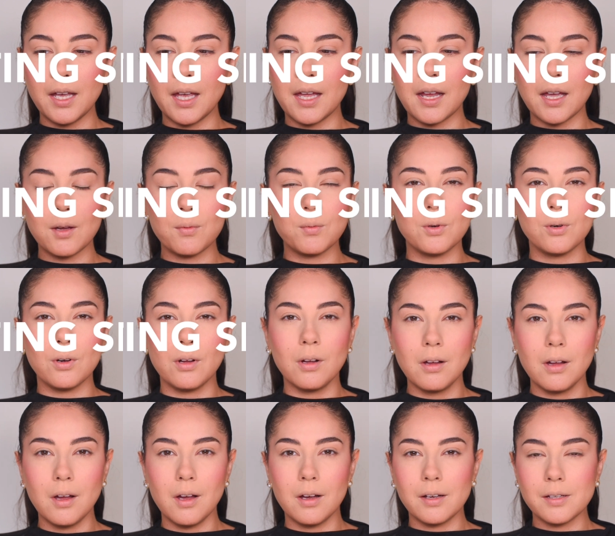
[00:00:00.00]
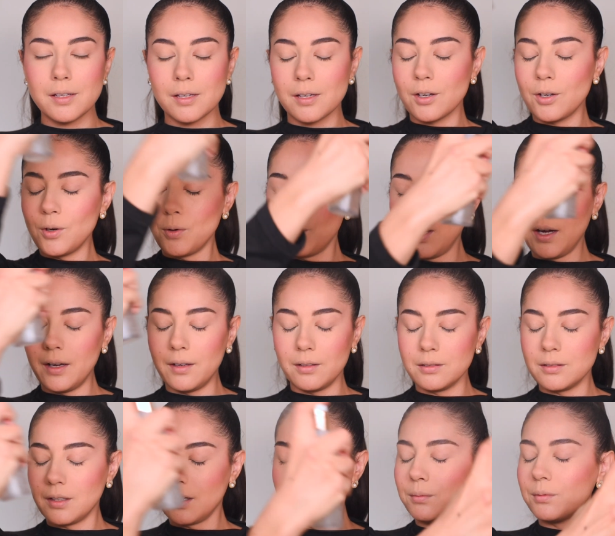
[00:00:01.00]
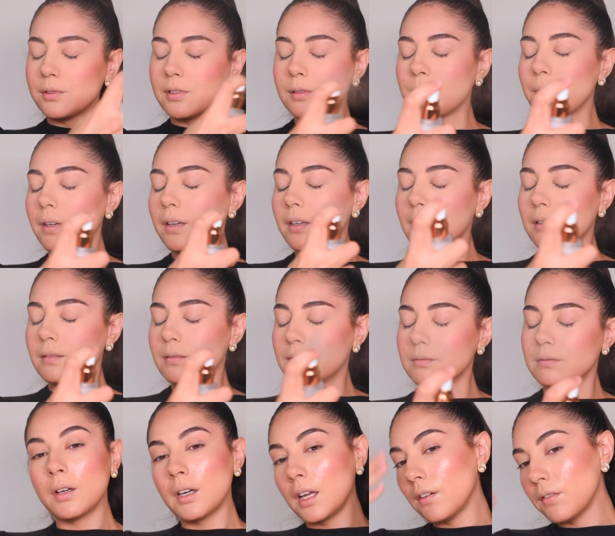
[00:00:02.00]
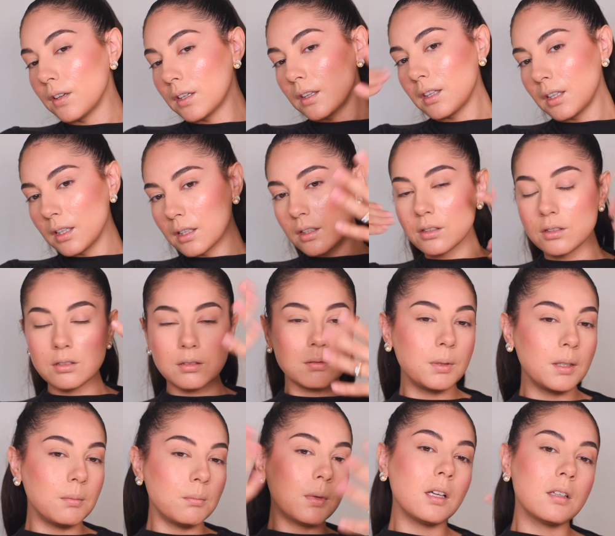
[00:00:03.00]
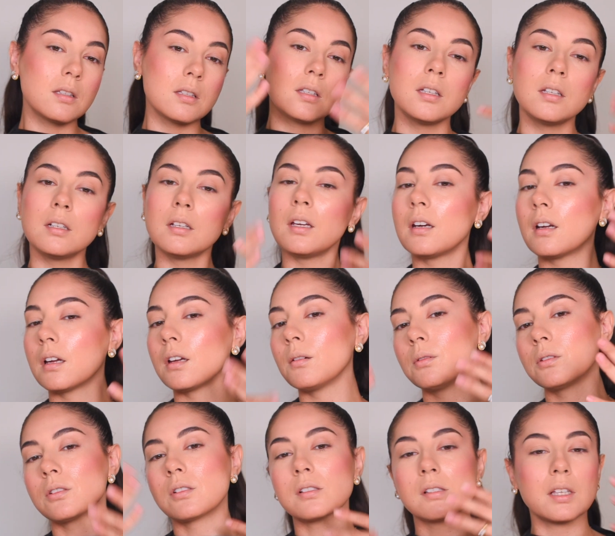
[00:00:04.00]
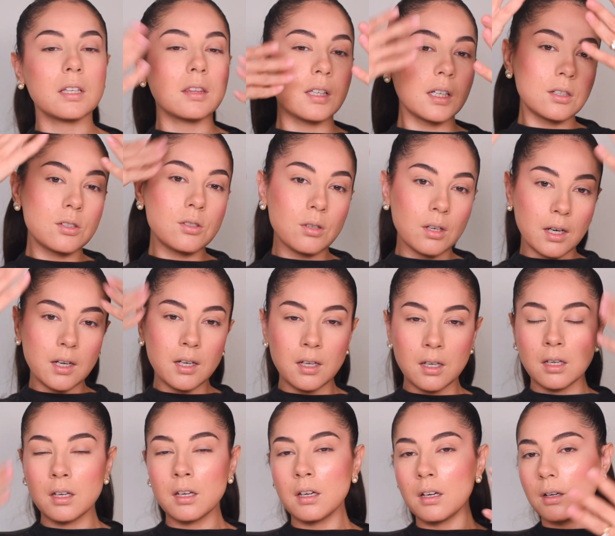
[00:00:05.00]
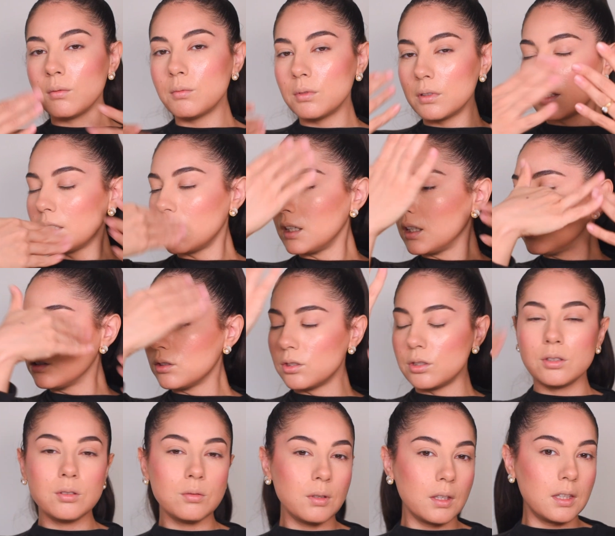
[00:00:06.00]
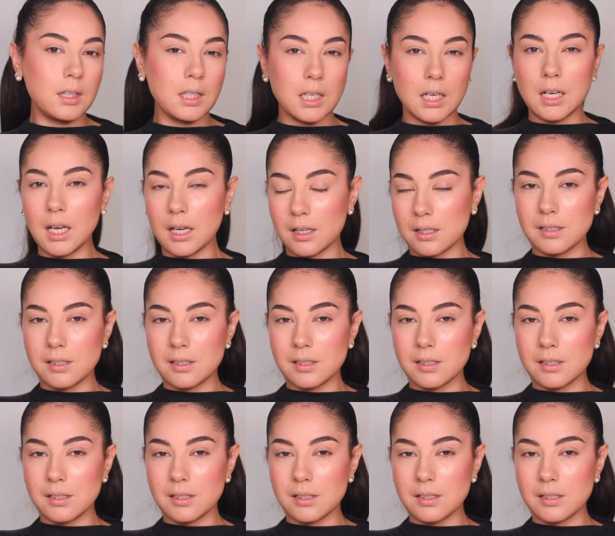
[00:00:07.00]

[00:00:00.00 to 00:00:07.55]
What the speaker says: and I will go wild. I will spray. I want everything to be melted, and I will just let that dry, and we'll get into the next